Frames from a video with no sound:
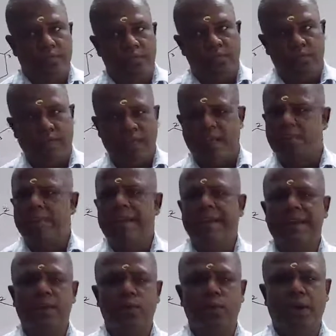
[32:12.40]
there are
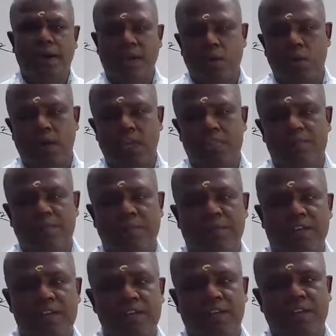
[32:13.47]
mainly two headings, one is
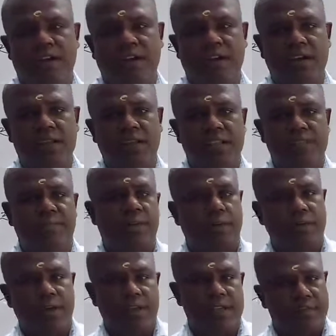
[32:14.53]
preparation and other is
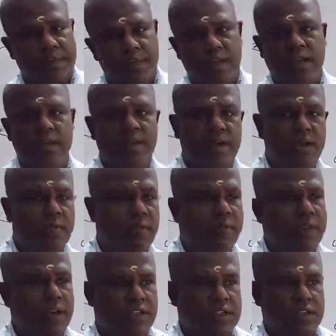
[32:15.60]
properties, mainly chemical
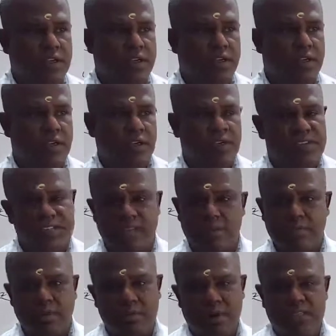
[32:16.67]
properties. Physical
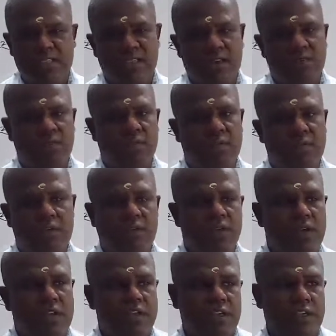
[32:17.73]
properties are
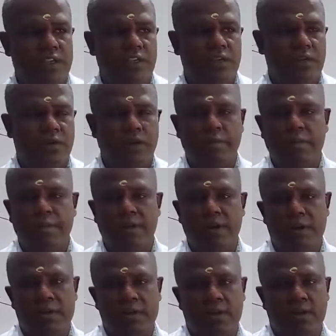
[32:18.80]
easy to remember.
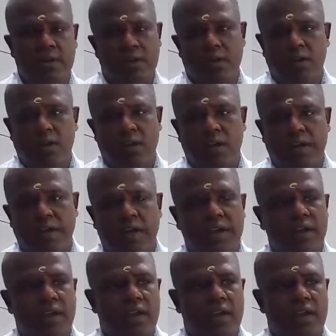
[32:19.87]
Okay,